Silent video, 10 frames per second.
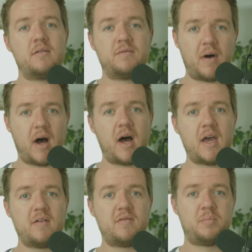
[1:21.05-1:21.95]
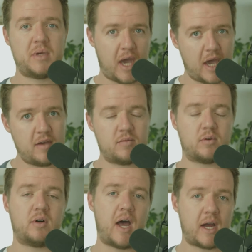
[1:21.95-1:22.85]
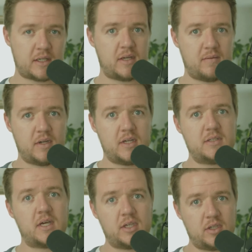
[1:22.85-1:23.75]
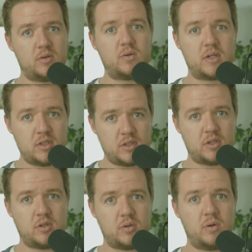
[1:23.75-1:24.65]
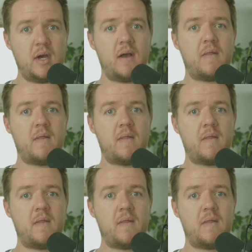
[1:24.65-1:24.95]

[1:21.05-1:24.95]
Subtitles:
5 behavioral activities that you can do